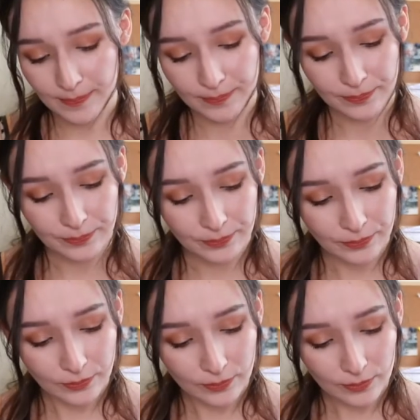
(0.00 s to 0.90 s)

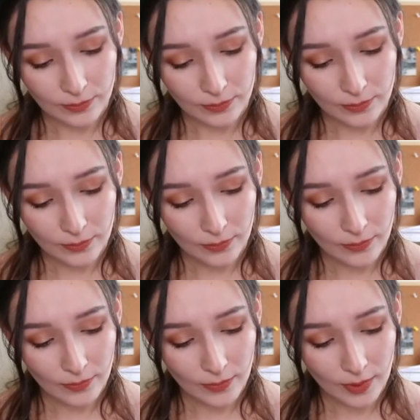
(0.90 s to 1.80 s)

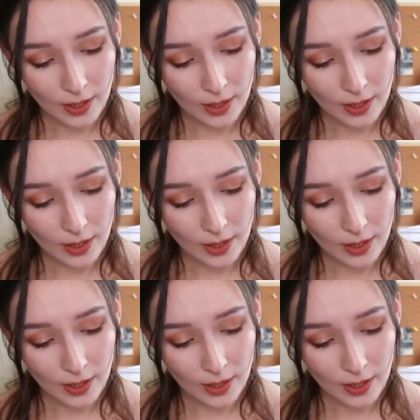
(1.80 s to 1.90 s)
(silence)